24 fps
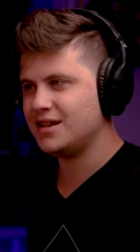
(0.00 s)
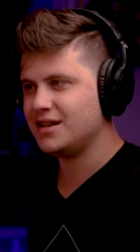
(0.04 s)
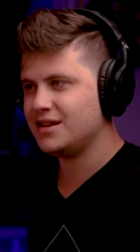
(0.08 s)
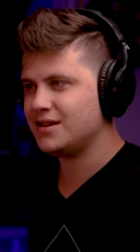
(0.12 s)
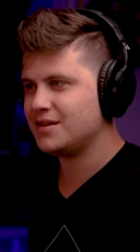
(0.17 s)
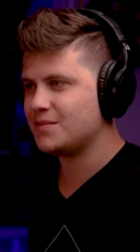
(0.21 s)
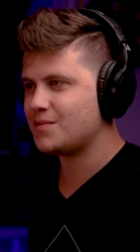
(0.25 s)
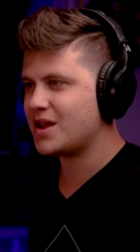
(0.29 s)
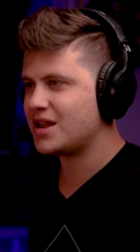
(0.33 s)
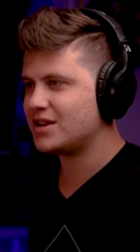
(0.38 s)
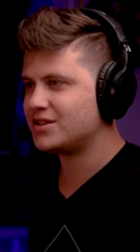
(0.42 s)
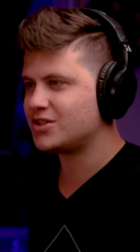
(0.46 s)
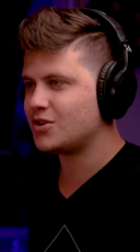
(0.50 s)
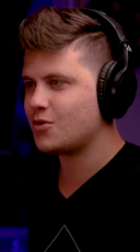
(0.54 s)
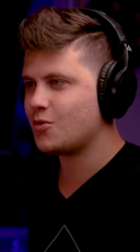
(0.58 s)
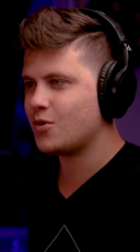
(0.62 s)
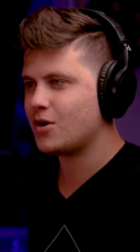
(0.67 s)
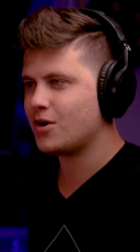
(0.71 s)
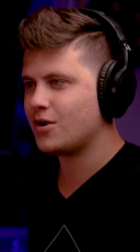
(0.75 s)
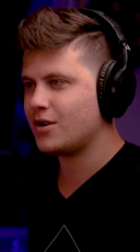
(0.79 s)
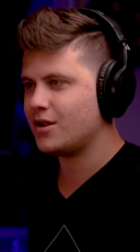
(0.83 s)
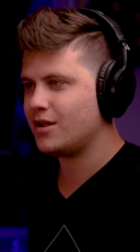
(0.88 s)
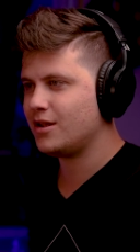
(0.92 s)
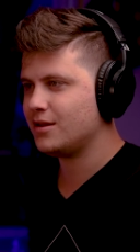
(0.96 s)
it makes her
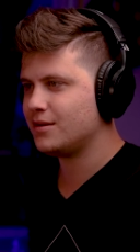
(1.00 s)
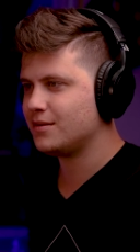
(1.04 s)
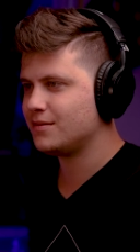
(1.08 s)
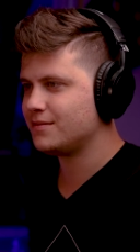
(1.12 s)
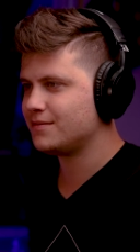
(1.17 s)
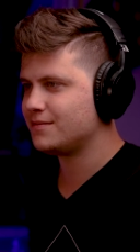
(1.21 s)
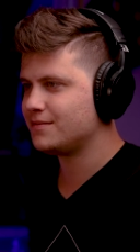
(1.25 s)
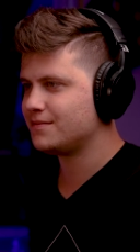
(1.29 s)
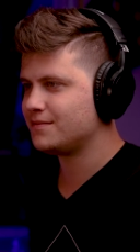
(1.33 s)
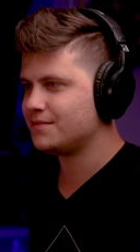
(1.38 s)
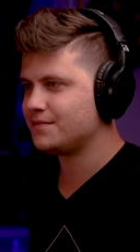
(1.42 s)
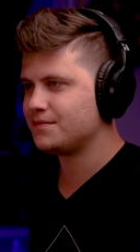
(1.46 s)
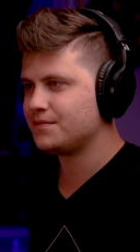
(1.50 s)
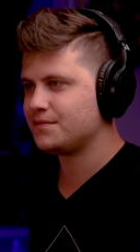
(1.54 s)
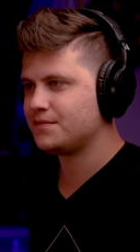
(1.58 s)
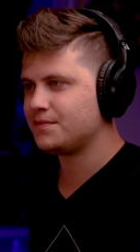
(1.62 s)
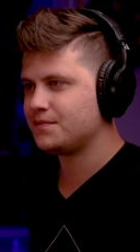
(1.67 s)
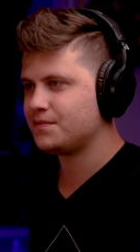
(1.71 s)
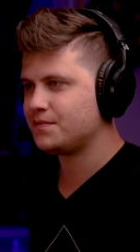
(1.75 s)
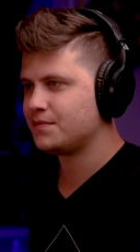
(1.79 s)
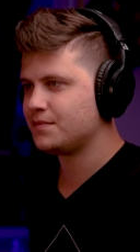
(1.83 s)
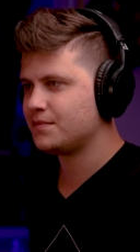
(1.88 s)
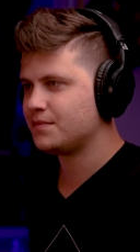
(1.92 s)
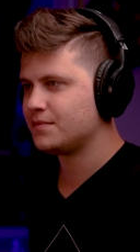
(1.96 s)
worry.
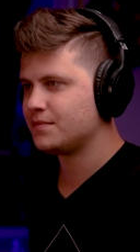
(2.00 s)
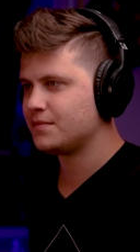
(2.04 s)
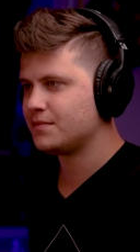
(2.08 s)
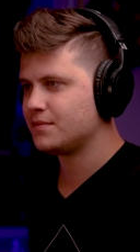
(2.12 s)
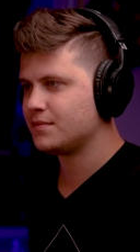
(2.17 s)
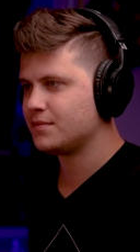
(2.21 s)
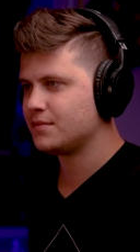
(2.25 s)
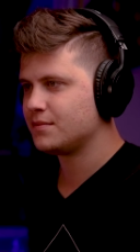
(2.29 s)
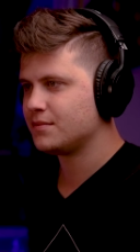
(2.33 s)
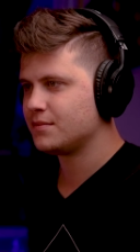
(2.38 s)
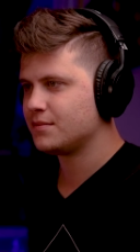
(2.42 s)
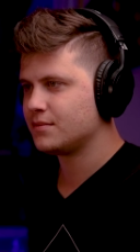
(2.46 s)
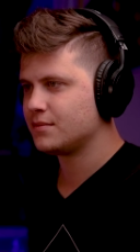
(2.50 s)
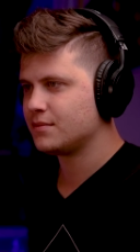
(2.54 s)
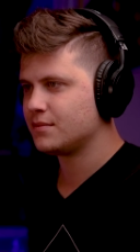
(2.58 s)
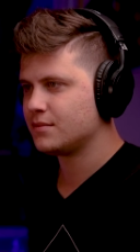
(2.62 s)
I'm